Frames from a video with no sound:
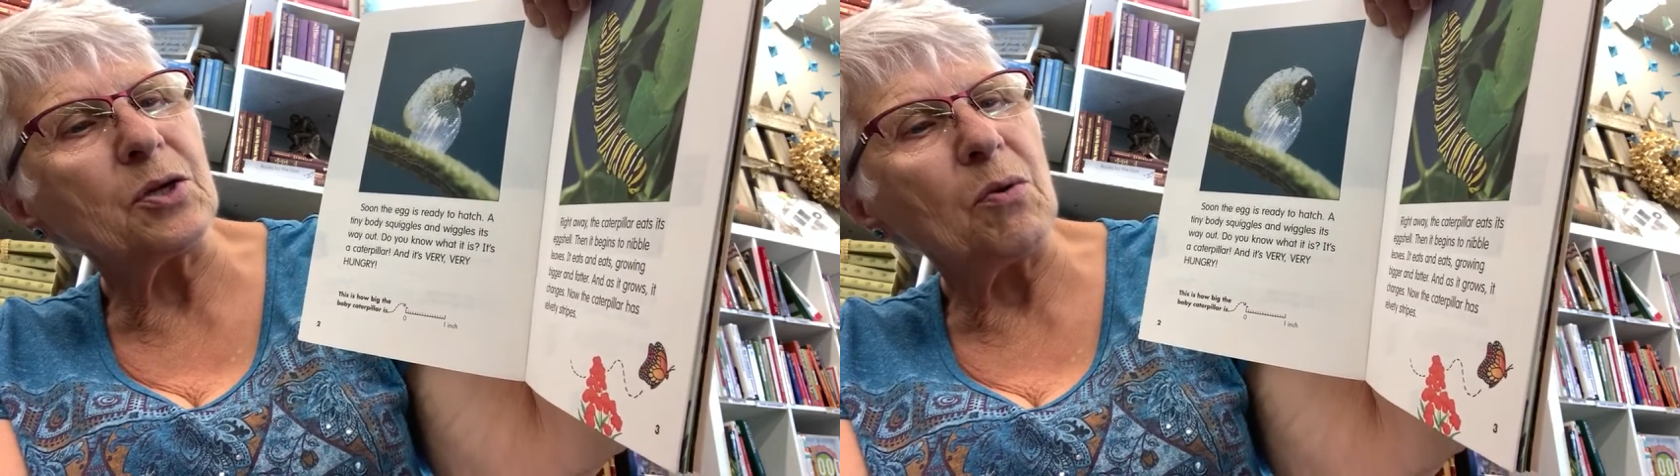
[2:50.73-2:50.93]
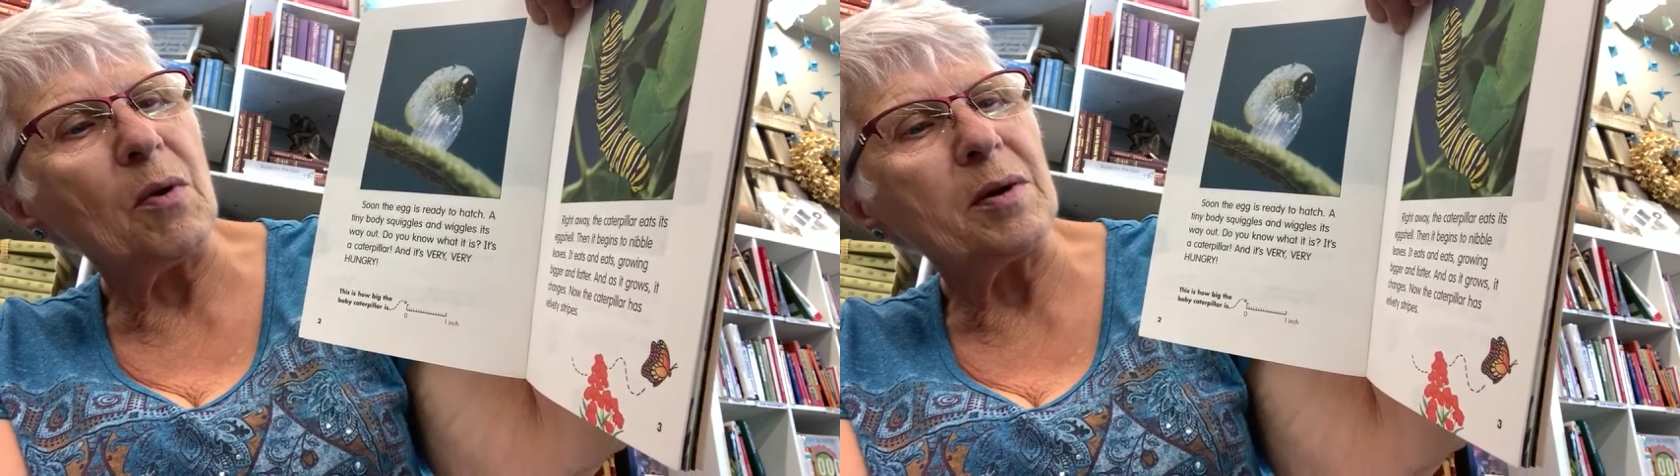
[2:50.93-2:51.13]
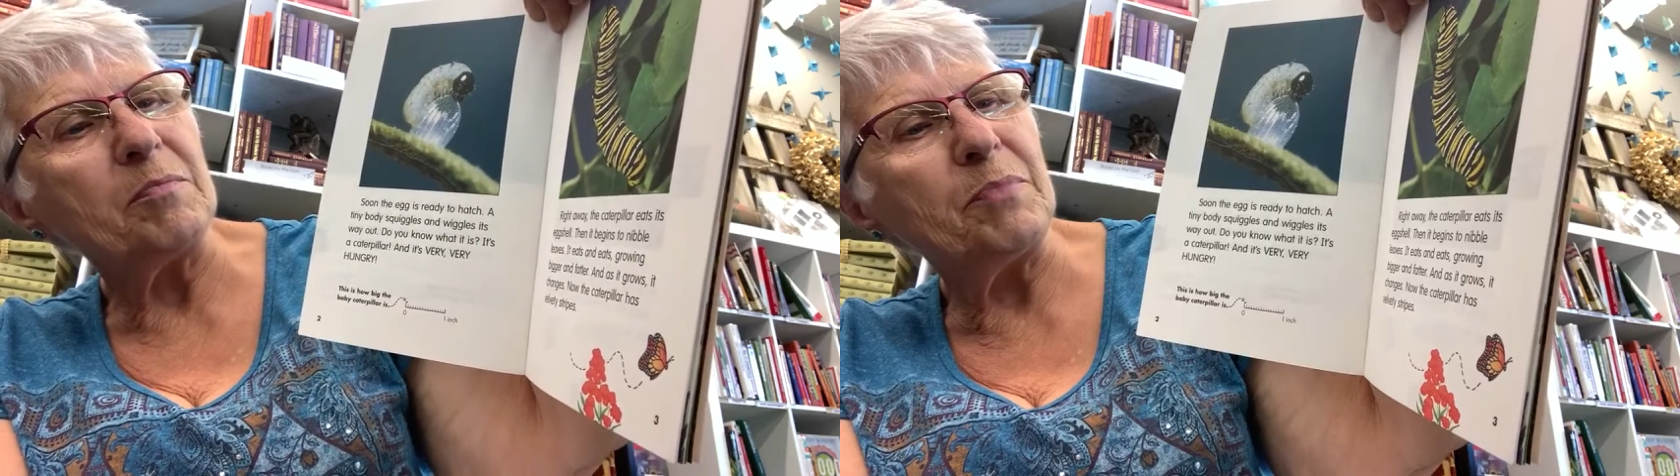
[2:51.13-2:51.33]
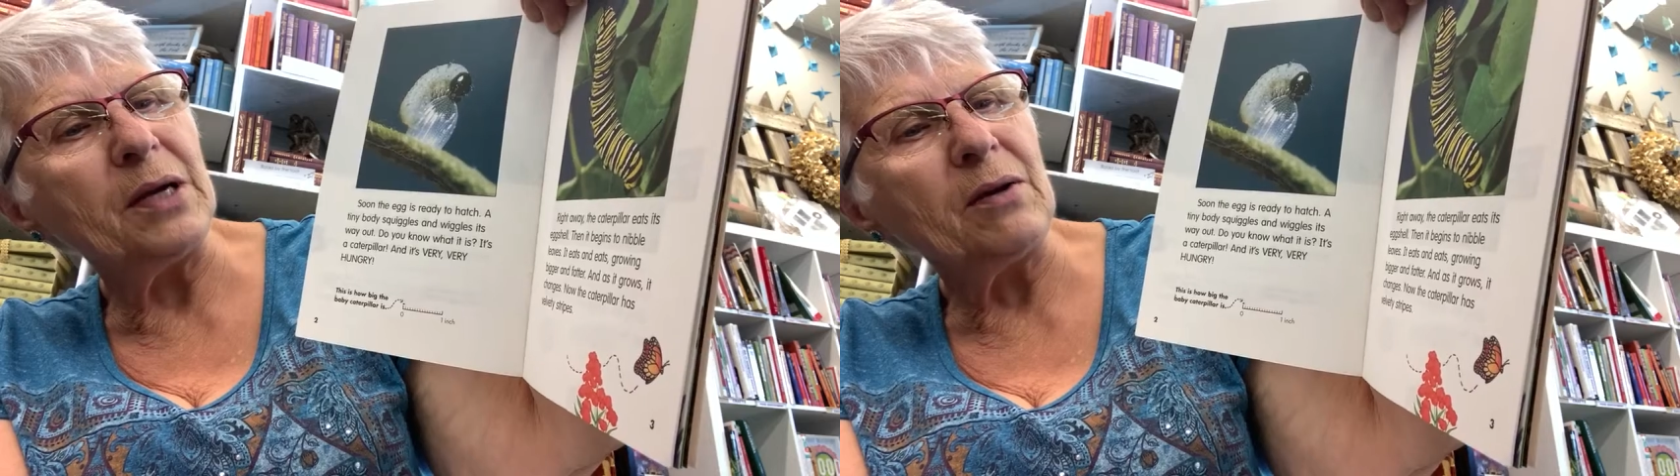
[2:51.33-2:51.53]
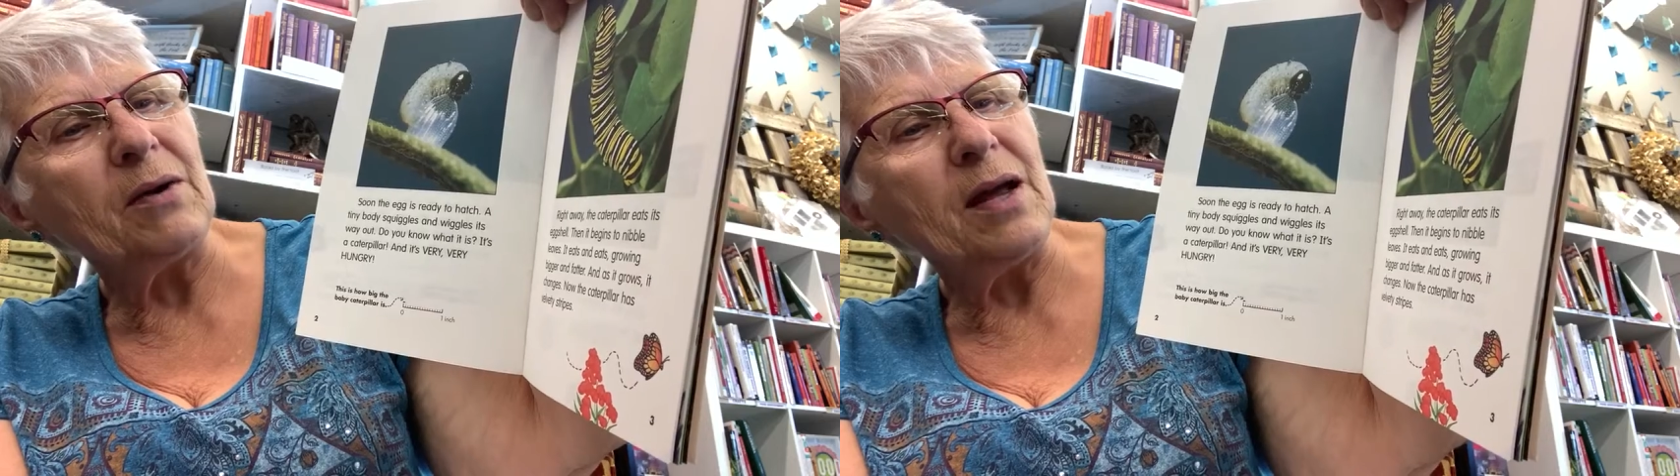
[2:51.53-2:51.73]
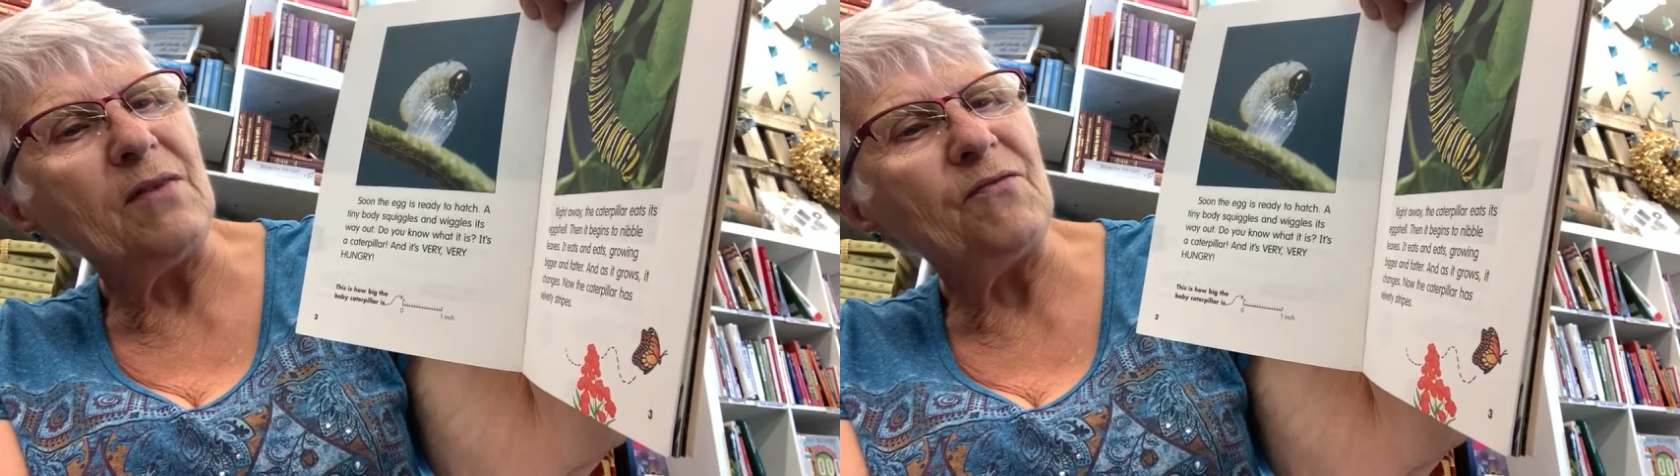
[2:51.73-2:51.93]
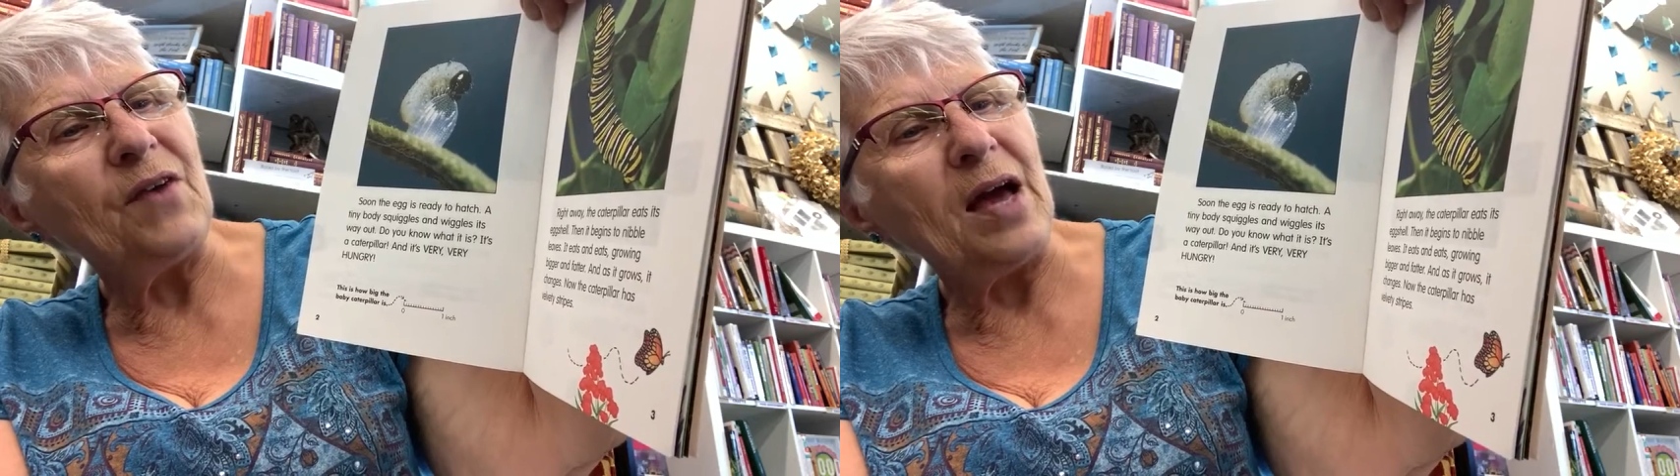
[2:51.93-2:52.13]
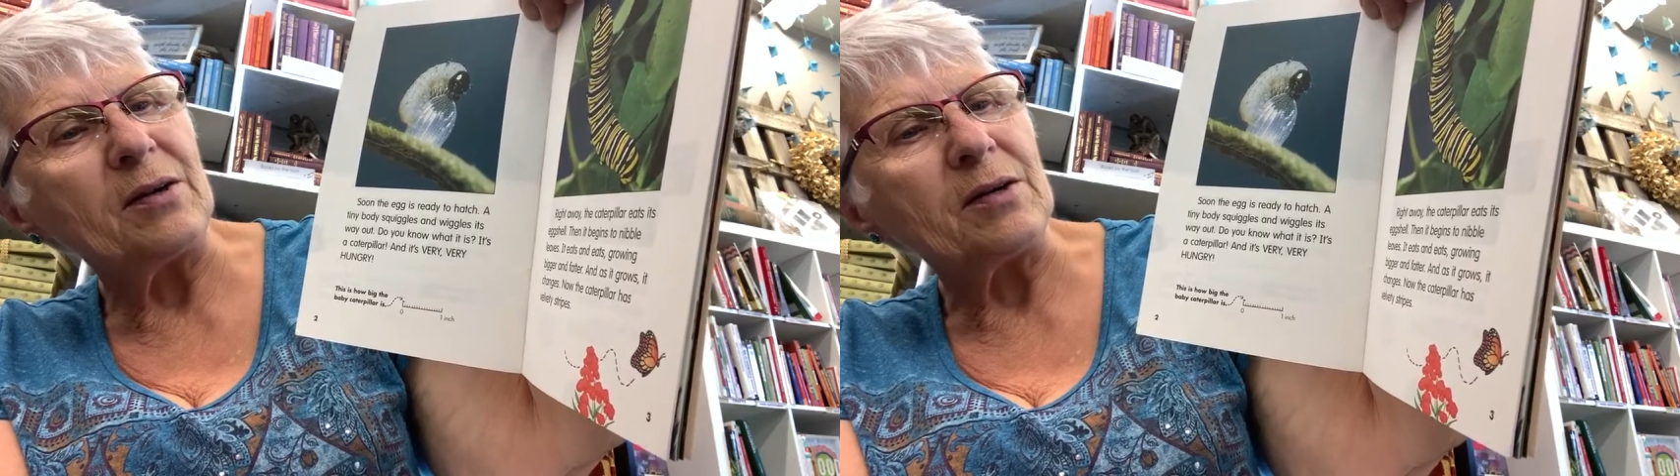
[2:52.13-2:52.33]
growing bigger and
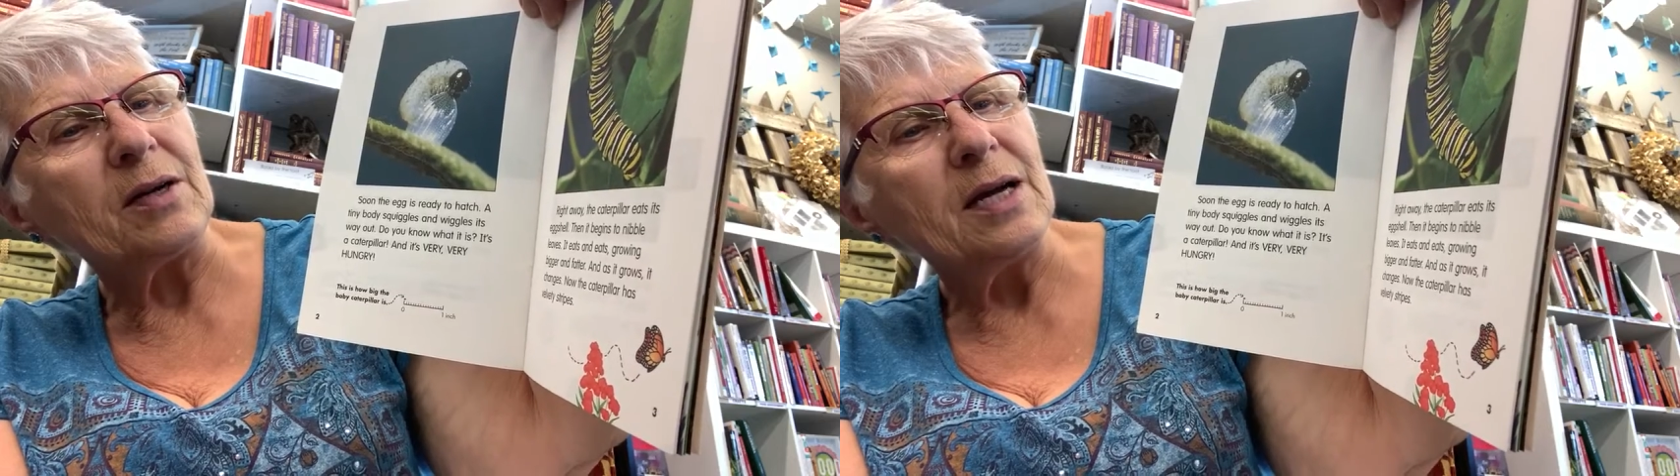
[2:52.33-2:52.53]
fatter.